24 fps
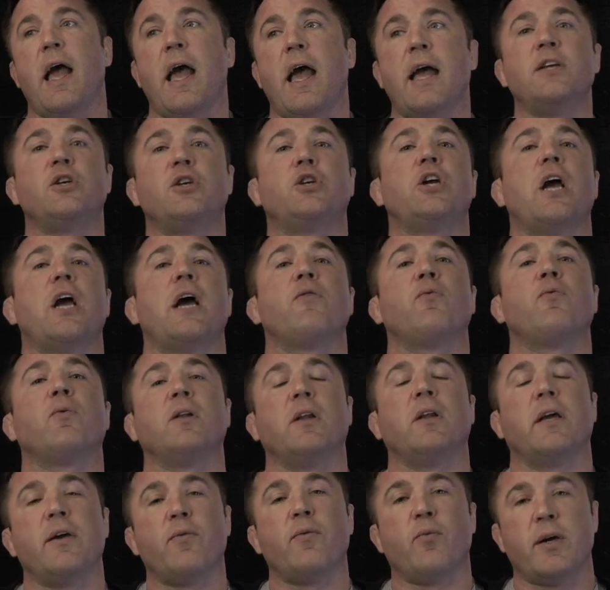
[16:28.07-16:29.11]
And
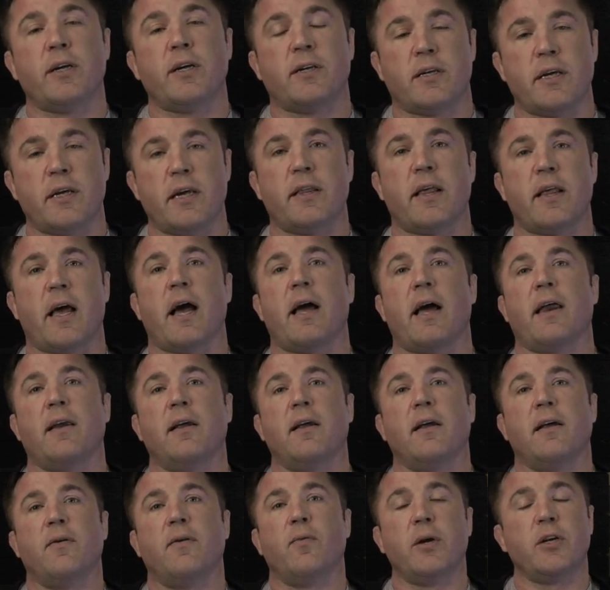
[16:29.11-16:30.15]
generally, we see that.
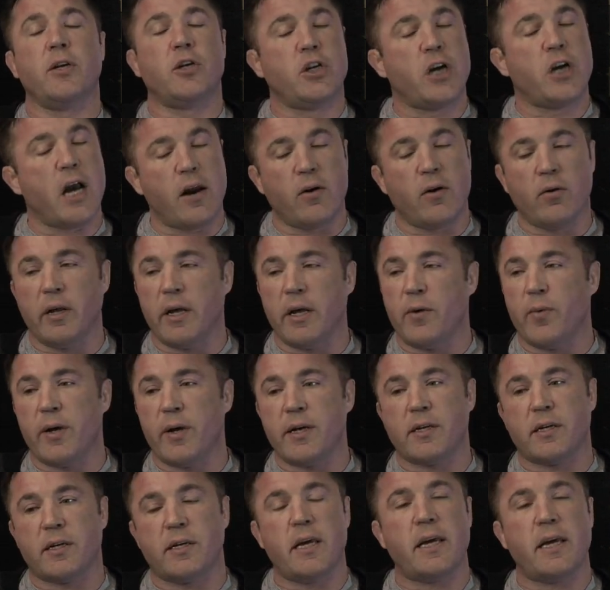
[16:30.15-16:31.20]
We
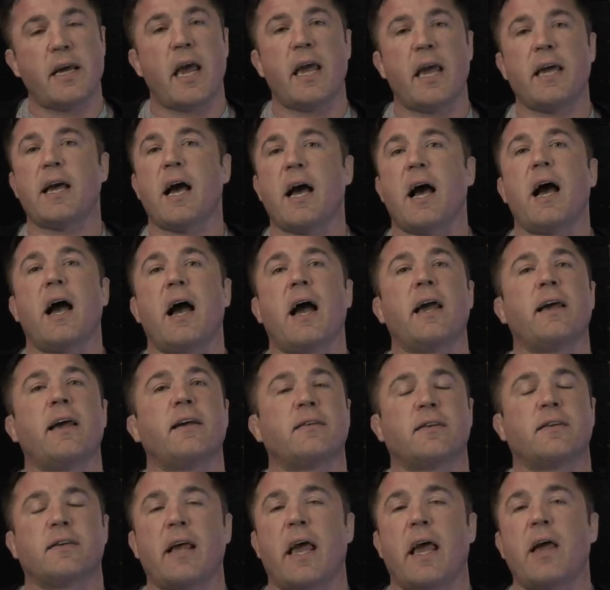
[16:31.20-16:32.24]
see a guy
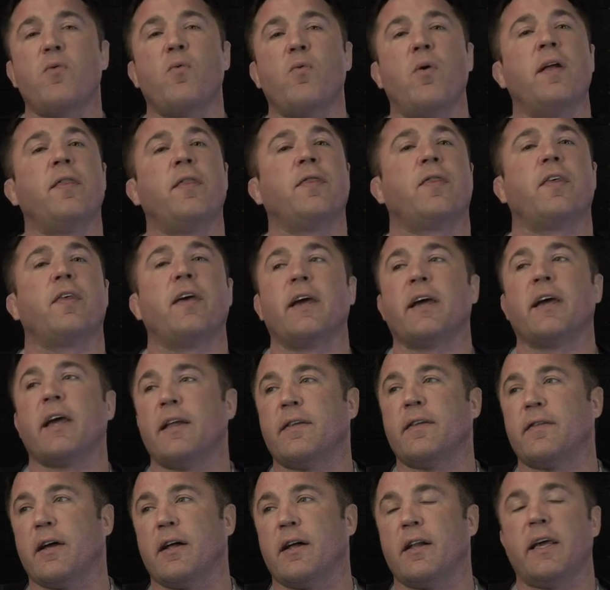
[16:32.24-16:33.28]
say one thing
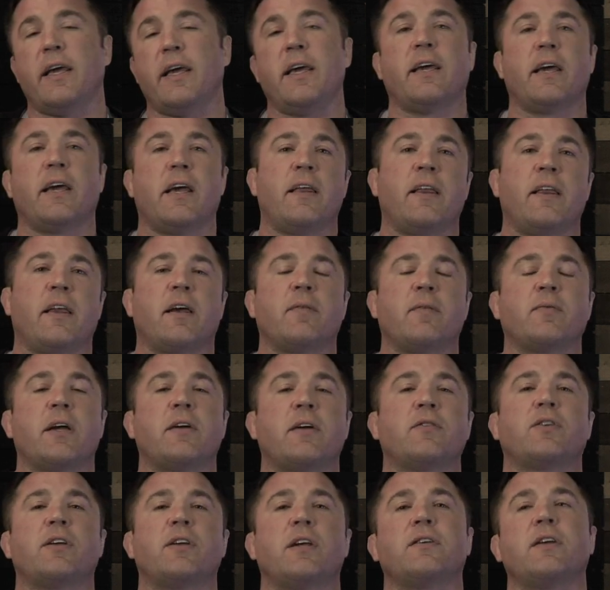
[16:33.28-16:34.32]
until he comes
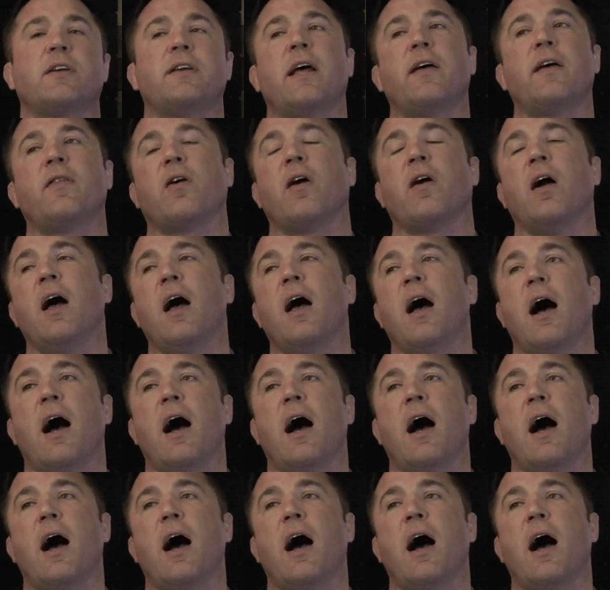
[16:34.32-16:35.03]
out and says another.